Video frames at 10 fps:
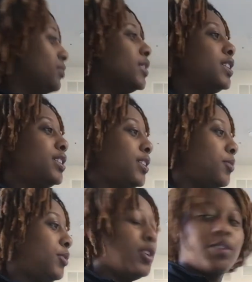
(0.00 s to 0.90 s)
let's see,
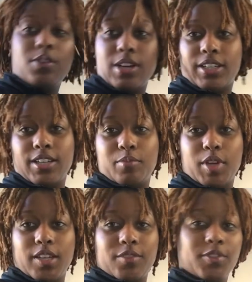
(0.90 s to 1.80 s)
y'all know I got a
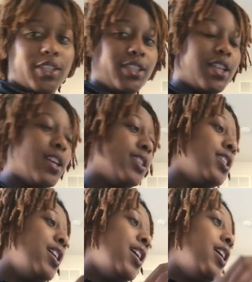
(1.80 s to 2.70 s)
binder for each class.
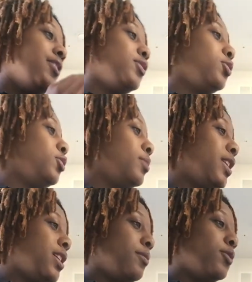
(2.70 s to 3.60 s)
I told you about
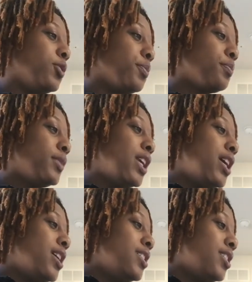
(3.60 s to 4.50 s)
that before.
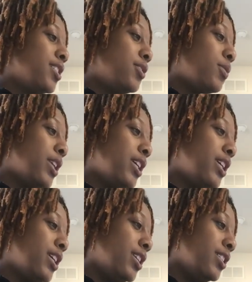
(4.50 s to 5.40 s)
6:20
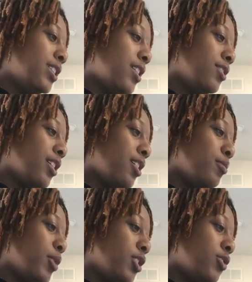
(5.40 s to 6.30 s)
is healthcare
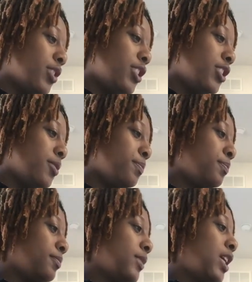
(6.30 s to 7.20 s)
administration.
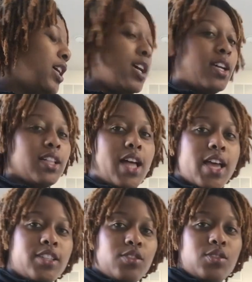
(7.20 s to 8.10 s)

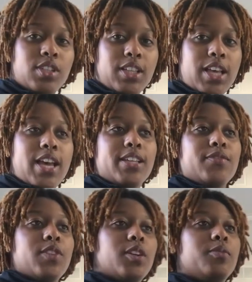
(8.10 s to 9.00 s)
Class usually lasts
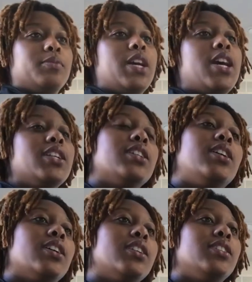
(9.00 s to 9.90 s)
from 9
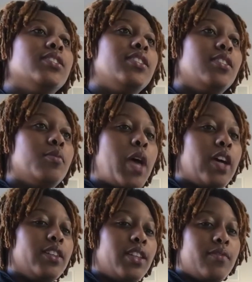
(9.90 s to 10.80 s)
o'clock until about
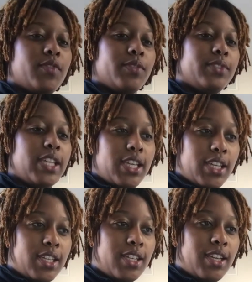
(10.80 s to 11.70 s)

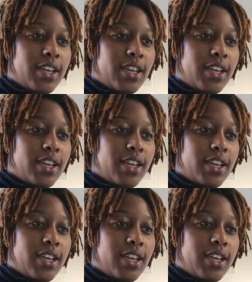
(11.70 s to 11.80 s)
11:15.